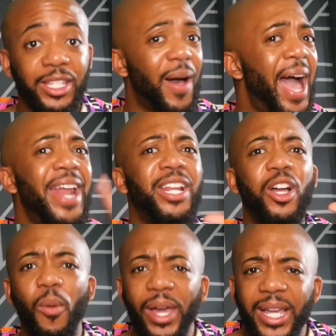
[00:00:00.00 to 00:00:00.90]
So I had to
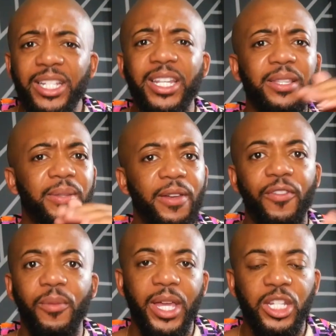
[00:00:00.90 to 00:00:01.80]
go in, change some
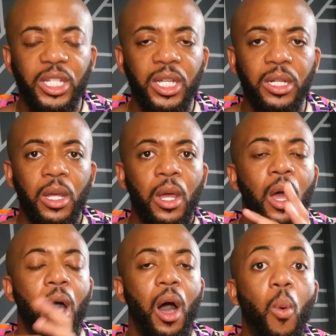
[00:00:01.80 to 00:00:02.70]
information
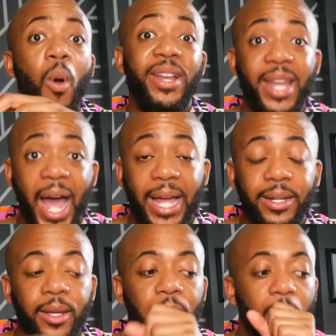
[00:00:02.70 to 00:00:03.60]
or
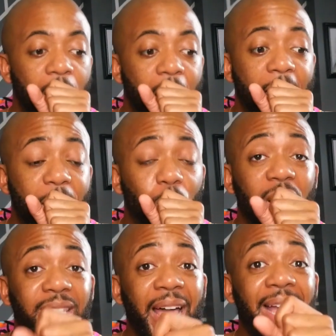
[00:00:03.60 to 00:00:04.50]
whatnot, and
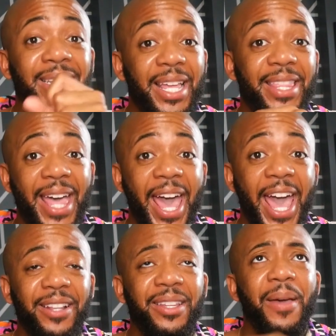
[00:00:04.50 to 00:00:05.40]
once I did
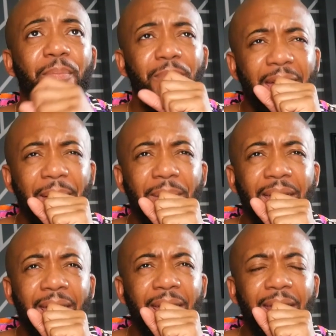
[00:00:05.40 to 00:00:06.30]
that,
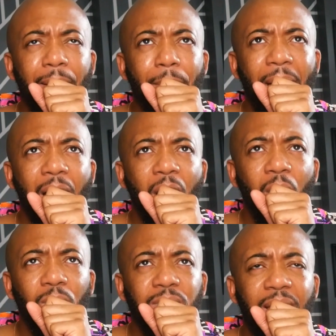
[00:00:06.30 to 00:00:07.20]
maybe in
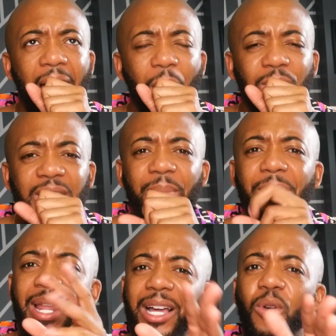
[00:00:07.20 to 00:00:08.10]
about, I would say
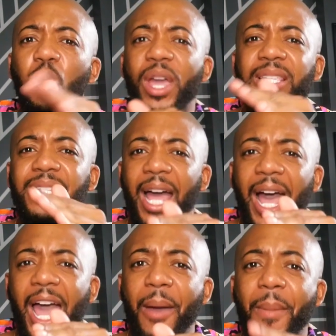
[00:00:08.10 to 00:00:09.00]
maybe like a week's
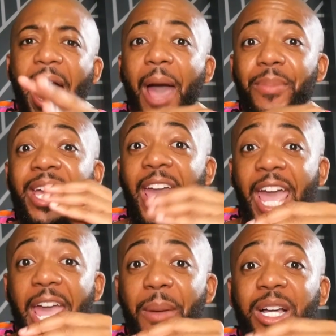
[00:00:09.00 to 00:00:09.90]
time, I
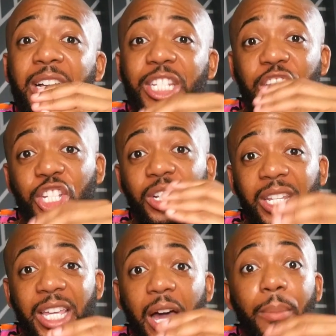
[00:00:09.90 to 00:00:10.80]
became
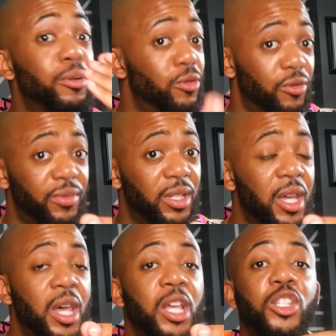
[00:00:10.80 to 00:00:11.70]
conditionally approved.
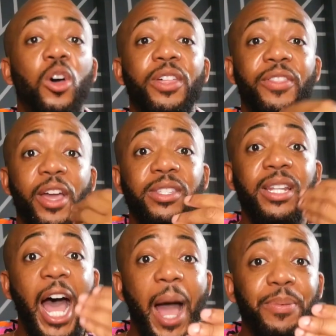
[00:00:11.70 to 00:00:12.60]
So then there's
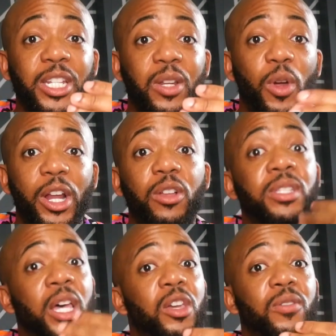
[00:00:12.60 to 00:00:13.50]
an option where it'll
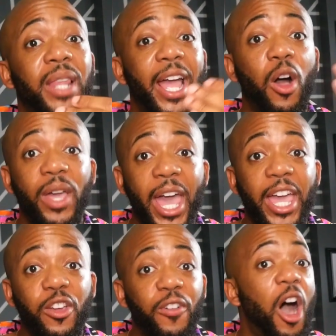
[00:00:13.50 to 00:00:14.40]
tell you like, okay,
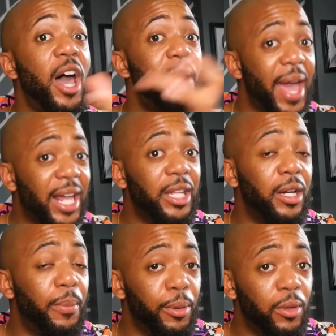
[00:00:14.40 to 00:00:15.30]
you're automatically
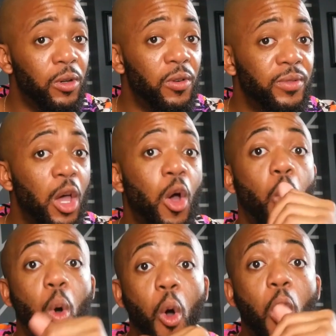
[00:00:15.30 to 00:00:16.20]
approved,
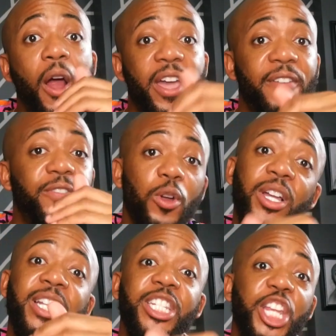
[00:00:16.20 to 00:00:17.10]
or if you're
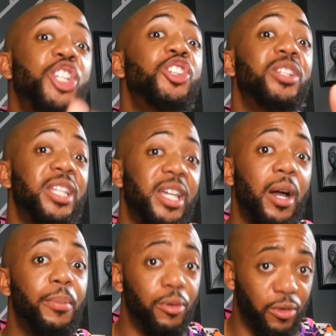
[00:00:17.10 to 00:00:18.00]
conditionally
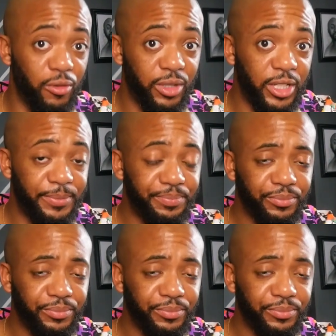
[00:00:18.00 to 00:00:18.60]
approved.